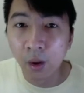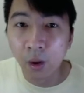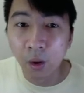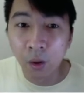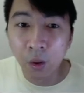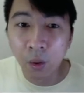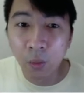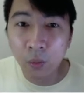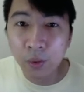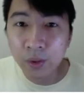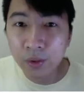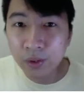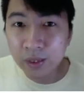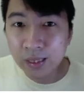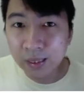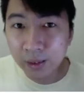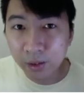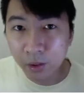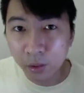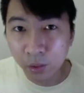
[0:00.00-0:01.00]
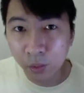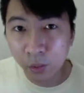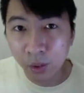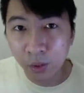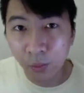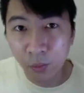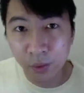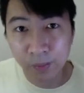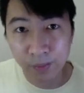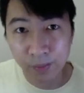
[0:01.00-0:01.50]
or we stick to
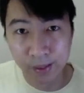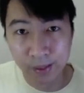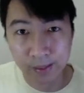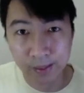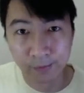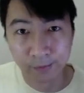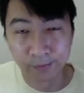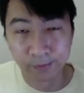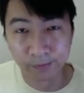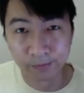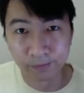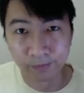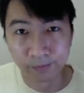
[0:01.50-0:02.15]
what we believe.